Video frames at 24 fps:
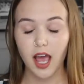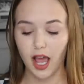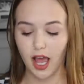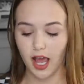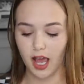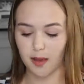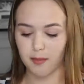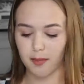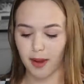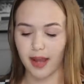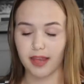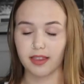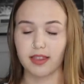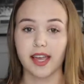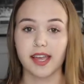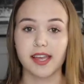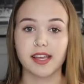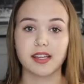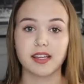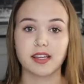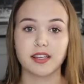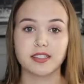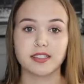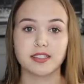I
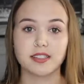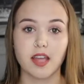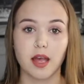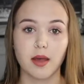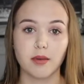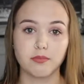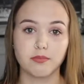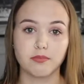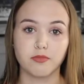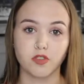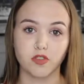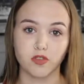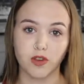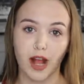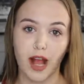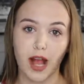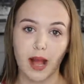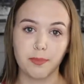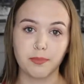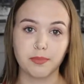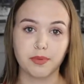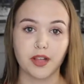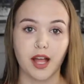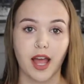like some
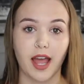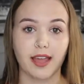rap,